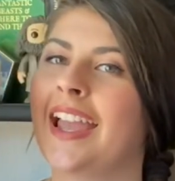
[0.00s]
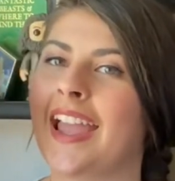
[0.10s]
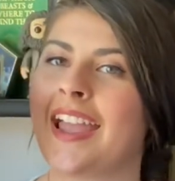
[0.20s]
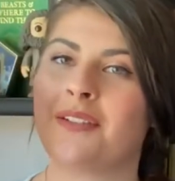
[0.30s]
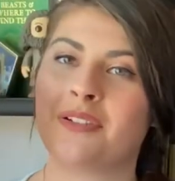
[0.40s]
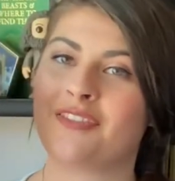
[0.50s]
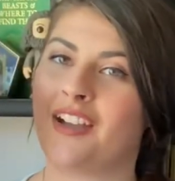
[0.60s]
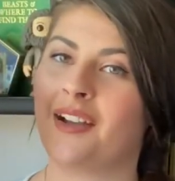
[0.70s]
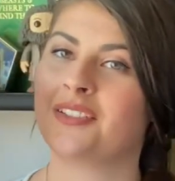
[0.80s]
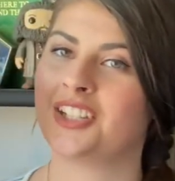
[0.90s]
hey, we
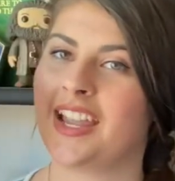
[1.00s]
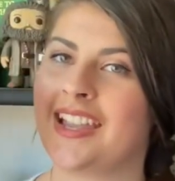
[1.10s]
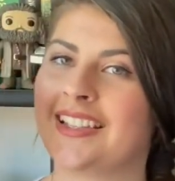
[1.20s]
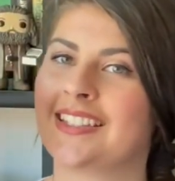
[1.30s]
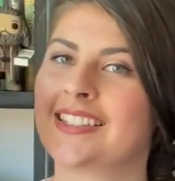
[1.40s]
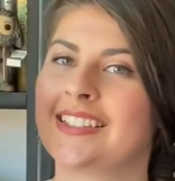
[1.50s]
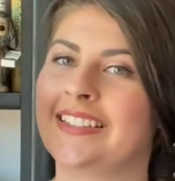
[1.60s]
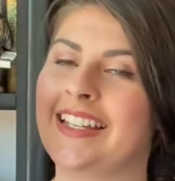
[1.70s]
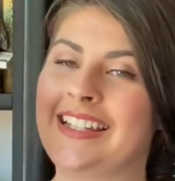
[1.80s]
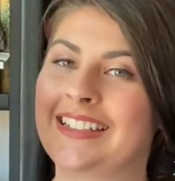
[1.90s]
found Jace,
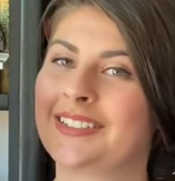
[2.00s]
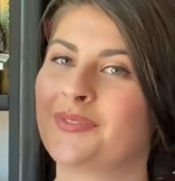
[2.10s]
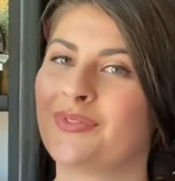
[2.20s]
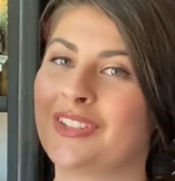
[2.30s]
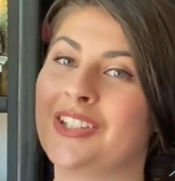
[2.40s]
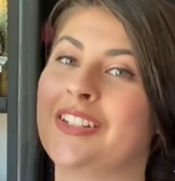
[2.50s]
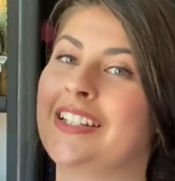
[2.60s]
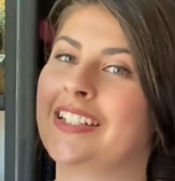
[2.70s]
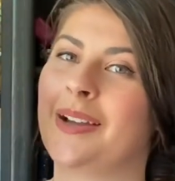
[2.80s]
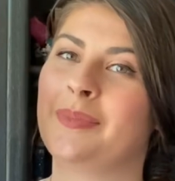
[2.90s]
like, you need
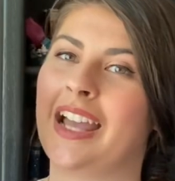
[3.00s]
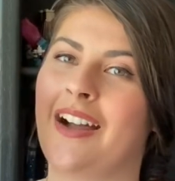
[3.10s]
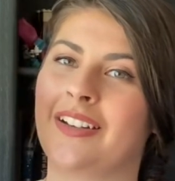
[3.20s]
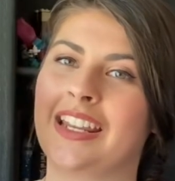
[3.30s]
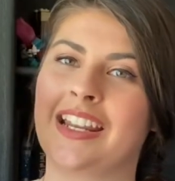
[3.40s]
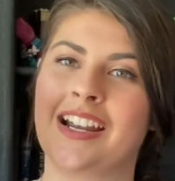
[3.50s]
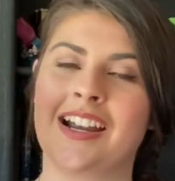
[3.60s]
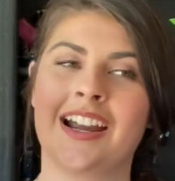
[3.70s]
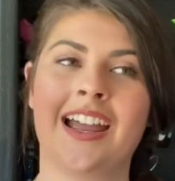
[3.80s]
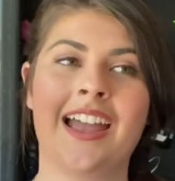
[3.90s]
to come down
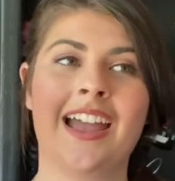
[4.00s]
here.